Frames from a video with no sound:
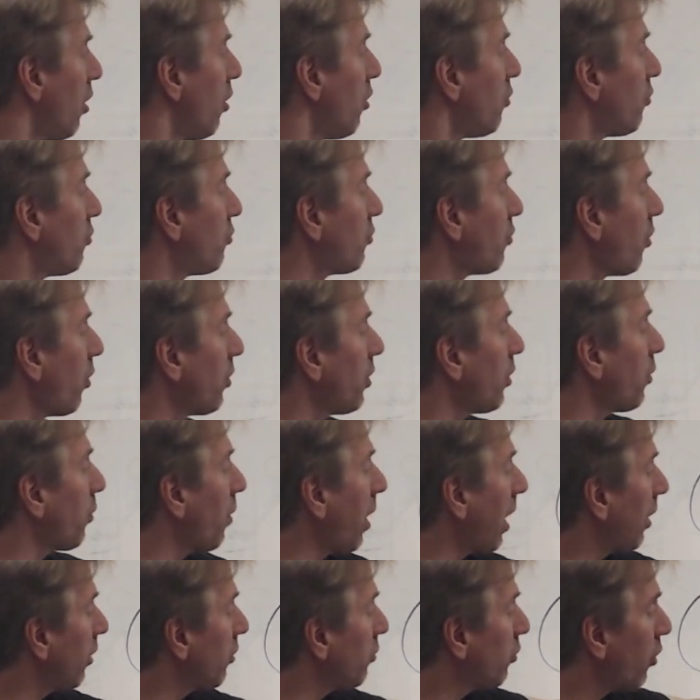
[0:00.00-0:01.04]
Sony
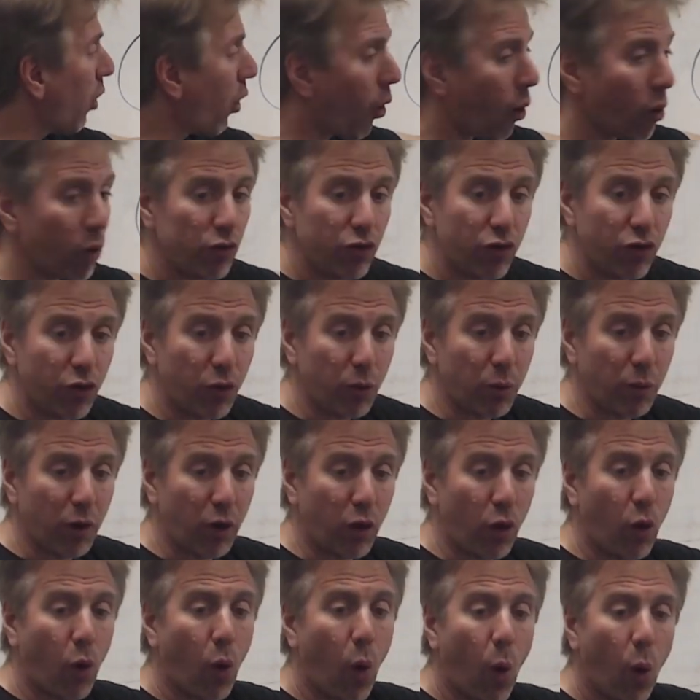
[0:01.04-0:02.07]
Records owns the
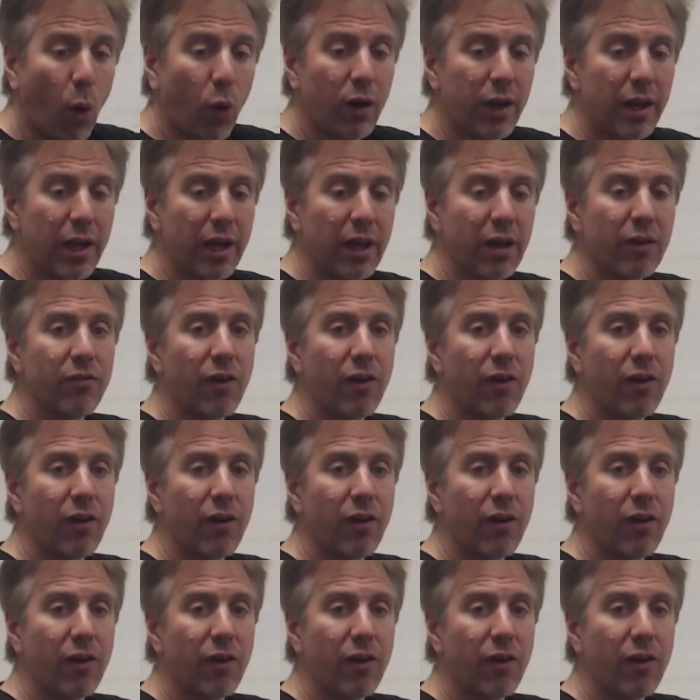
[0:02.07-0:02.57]
recording of